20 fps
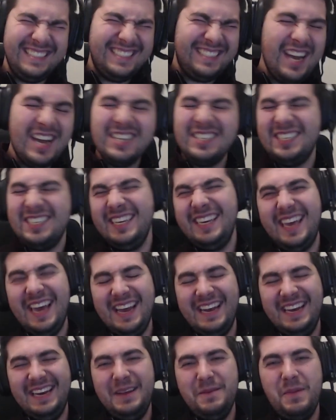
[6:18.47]
doesn't
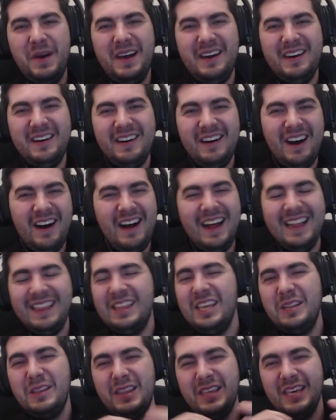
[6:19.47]
get any better.
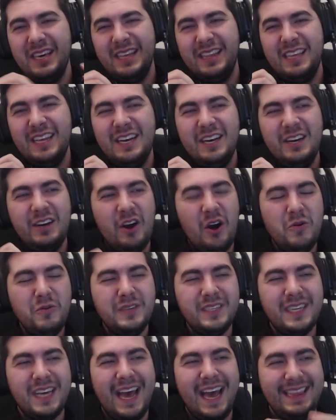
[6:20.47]
The
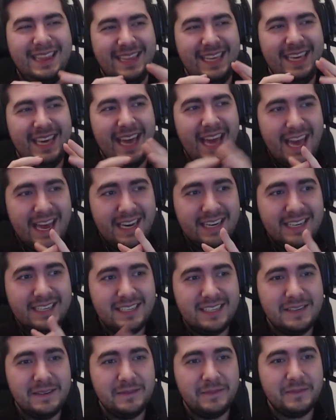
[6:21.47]
note at the
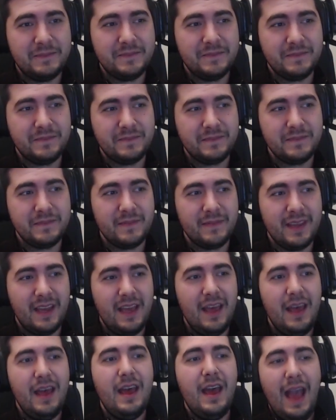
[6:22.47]
end,
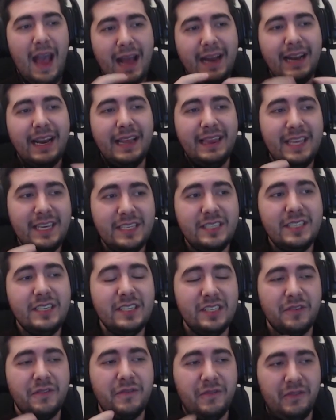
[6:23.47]
and this
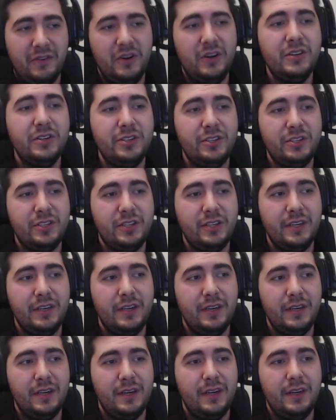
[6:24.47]
is the first
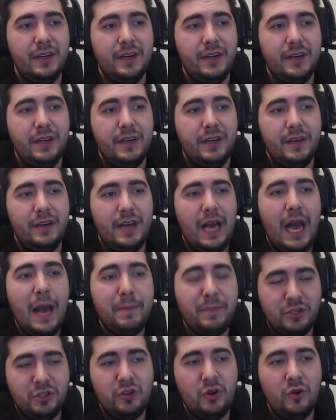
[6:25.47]

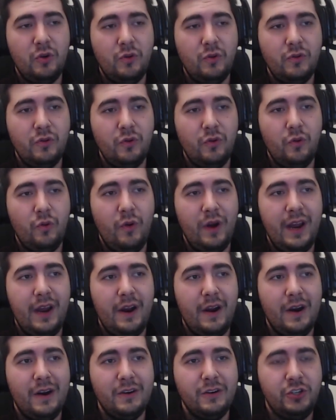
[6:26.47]
episode
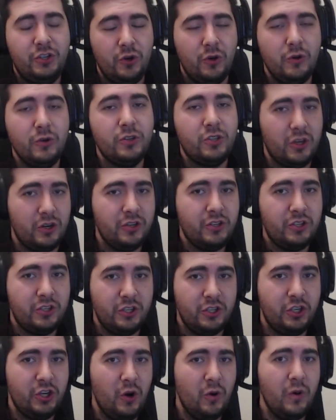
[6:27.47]
where Joel starts
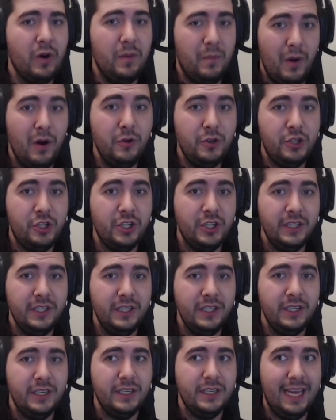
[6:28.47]
to show
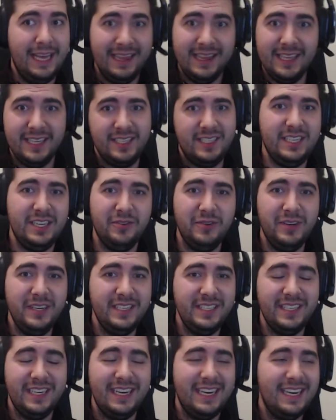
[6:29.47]
emotion in the
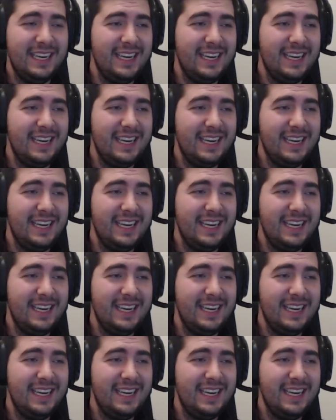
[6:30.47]
series.